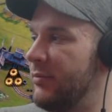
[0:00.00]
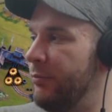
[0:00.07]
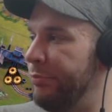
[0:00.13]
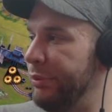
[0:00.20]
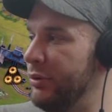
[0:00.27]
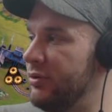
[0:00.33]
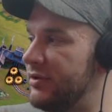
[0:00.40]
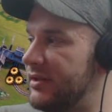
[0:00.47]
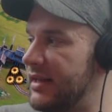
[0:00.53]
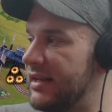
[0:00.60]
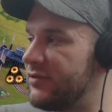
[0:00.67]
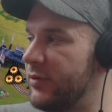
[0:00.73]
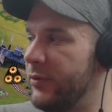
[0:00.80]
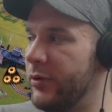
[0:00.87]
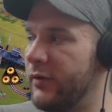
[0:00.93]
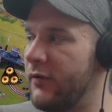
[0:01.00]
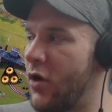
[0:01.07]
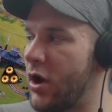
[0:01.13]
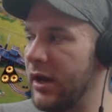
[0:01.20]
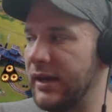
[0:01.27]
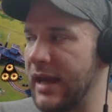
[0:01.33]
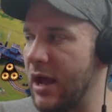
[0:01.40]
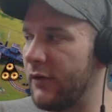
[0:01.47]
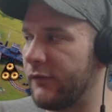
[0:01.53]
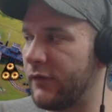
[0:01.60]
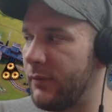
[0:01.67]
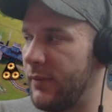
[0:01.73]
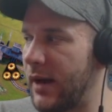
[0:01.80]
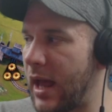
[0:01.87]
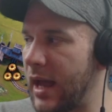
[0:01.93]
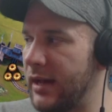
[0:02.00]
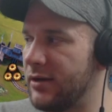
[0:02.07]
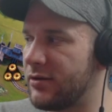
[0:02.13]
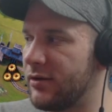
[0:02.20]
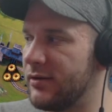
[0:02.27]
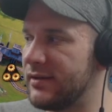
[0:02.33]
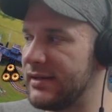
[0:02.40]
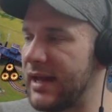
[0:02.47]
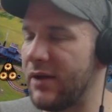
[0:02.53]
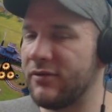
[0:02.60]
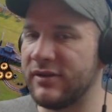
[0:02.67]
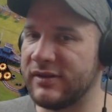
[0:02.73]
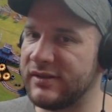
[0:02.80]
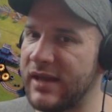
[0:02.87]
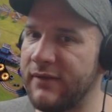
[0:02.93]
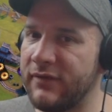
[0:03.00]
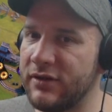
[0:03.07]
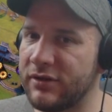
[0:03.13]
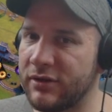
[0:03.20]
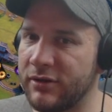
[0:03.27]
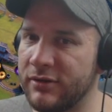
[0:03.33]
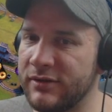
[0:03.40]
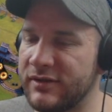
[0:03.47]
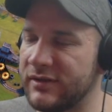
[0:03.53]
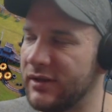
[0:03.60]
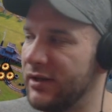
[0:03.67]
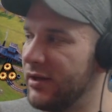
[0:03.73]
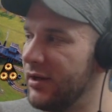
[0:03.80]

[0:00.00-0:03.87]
boost this. We would have got it down from 9 turns down to 7 turns